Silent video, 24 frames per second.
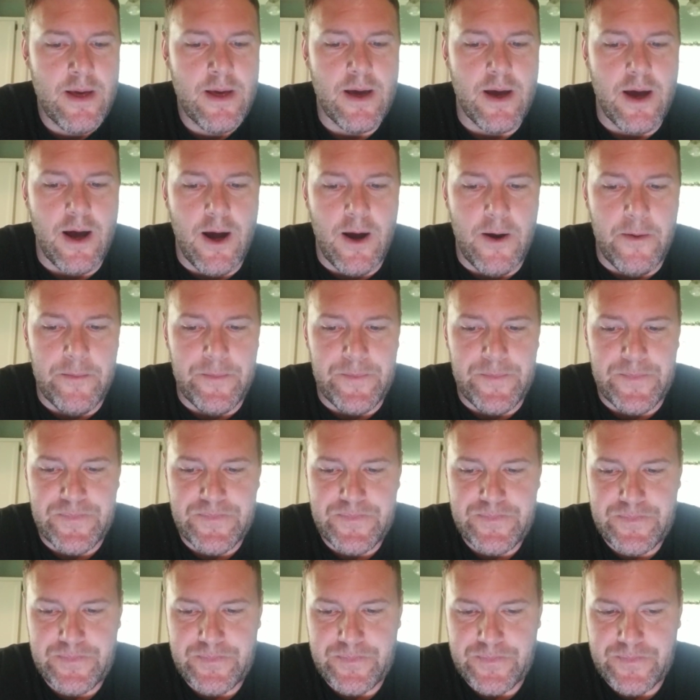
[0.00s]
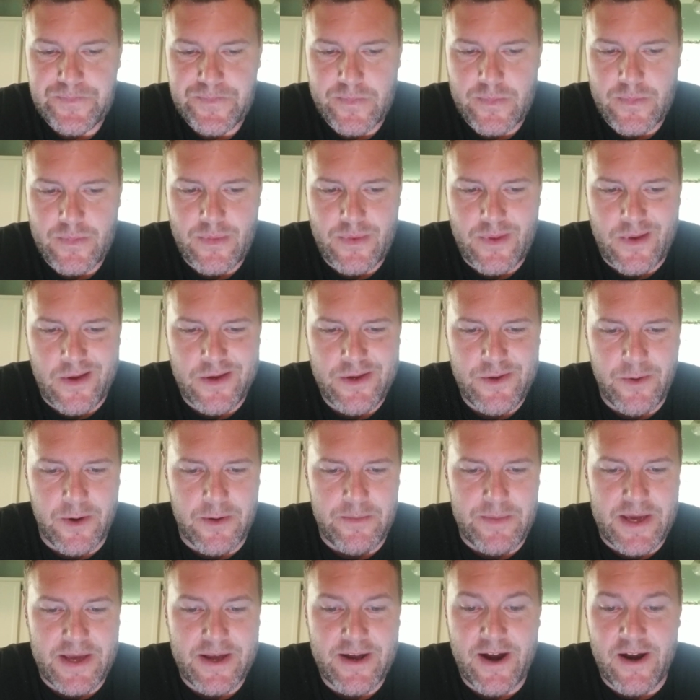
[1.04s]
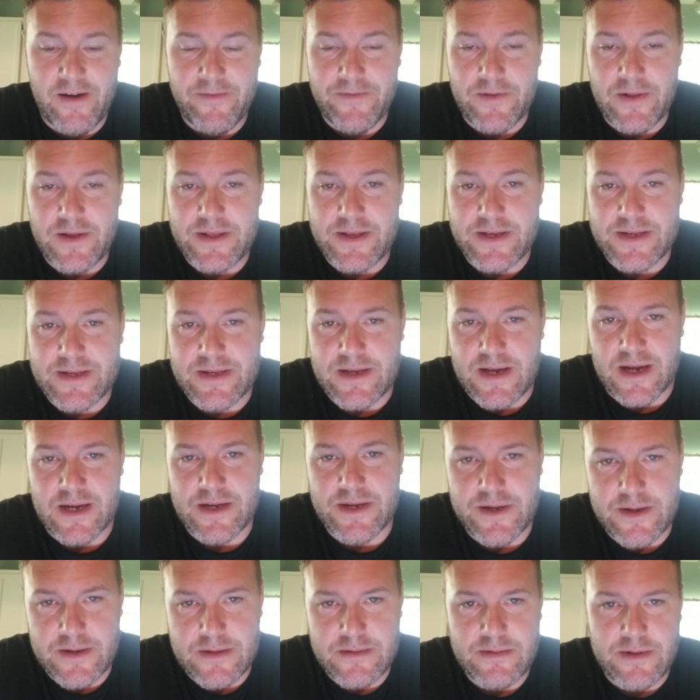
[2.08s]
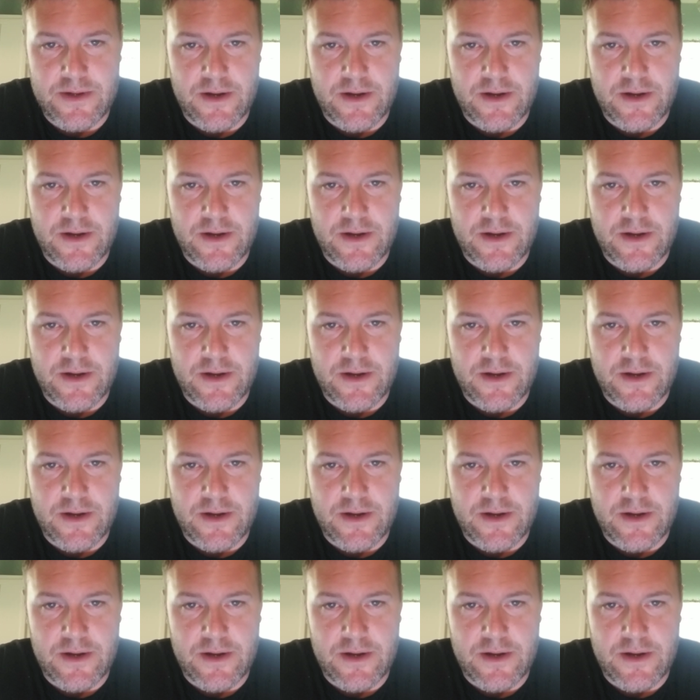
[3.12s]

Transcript: You want to be careful in this section.